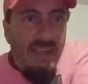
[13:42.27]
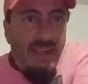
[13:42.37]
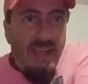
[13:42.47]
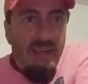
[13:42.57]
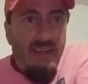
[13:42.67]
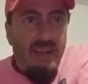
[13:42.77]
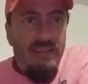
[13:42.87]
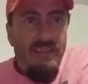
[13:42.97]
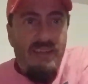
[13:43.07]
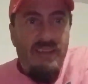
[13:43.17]
I
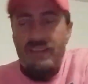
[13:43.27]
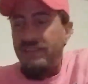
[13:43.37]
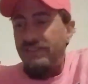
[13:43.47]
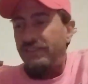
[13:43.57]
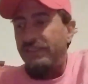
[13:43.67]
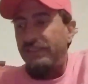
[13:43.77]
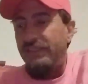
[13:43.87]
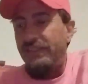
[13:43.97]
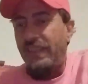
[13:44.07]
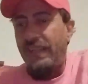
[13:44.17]
heart y'all.
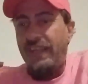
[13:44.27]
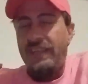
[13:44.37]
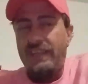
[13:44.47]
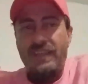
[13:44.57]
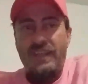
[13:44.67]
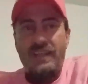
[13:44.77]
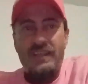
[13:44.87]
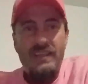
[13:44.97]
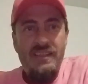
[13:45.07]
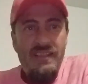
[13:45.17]
Heck
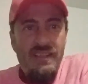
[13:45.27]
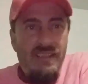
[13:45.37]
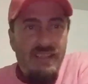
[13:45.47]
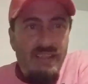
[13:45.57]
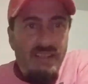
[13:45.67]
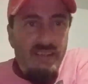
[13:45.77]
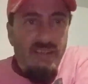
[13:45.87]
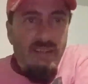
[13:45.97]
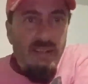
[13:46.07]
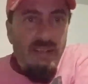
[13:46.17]
yeah.
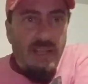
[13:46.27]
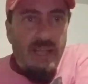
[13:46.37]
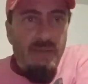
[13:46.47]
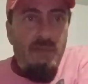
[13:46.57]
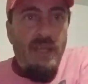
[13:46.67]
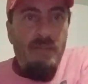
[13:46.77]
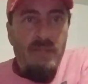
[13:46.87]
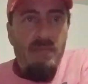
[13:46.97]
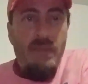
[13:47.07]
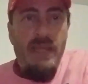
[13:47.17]
I have
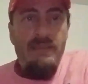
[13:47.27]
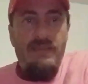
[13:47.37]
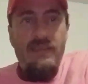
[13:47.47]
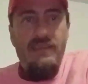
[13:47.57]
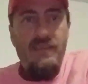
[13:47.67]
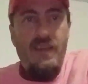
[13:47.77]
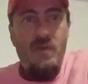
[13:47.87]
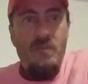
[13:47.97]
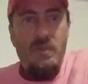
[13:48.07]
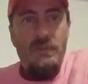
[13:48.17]
family in Mesa.
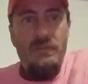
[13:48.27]
Dope.